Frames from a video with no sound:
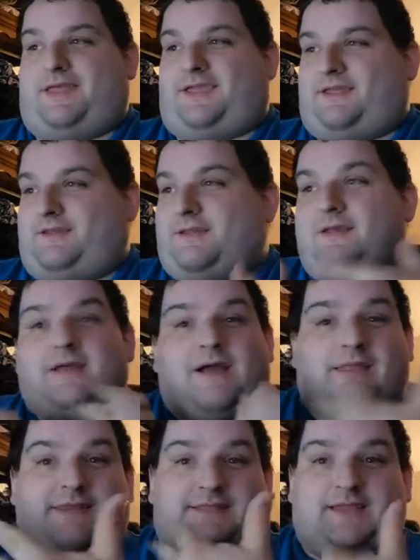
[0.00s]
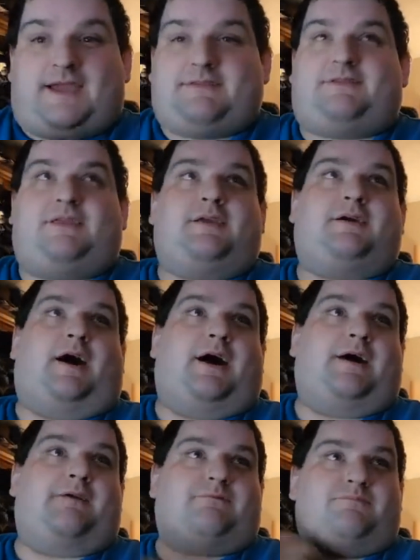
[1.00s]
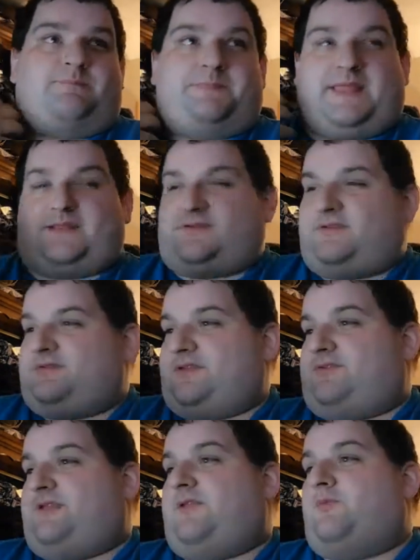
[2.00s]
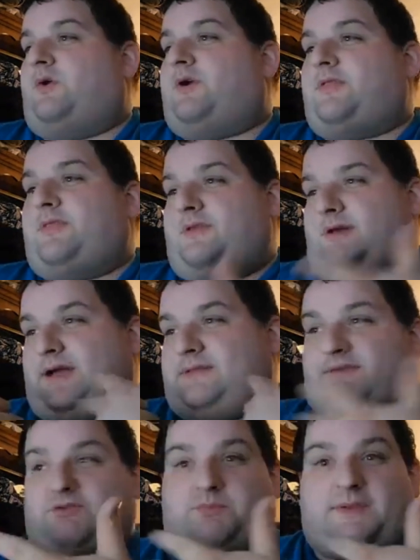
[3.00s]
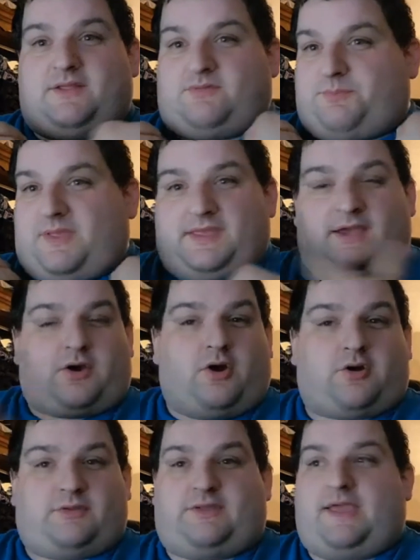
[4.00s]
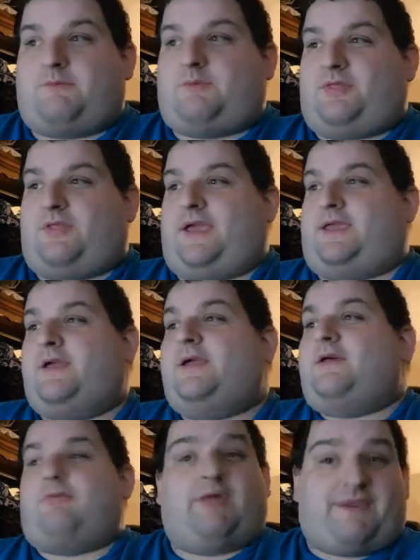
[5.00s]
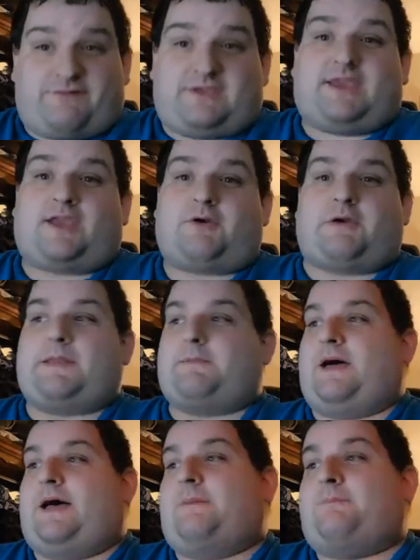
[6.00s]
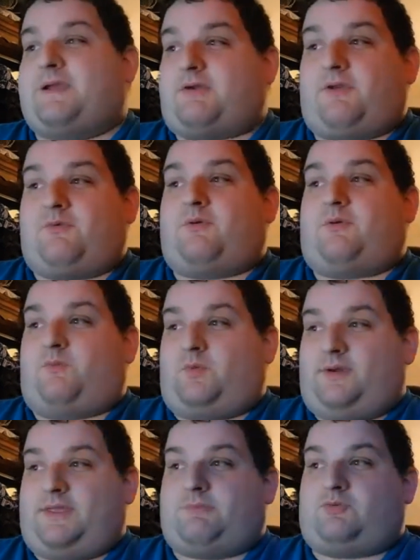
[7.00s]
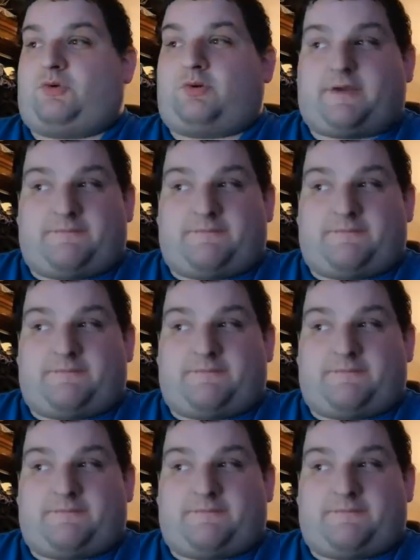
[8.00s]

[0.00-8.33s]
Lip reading: Like, I like the idea of the scene where David Spade's playing a card game with, like, Blake Garrett, Barry Williams,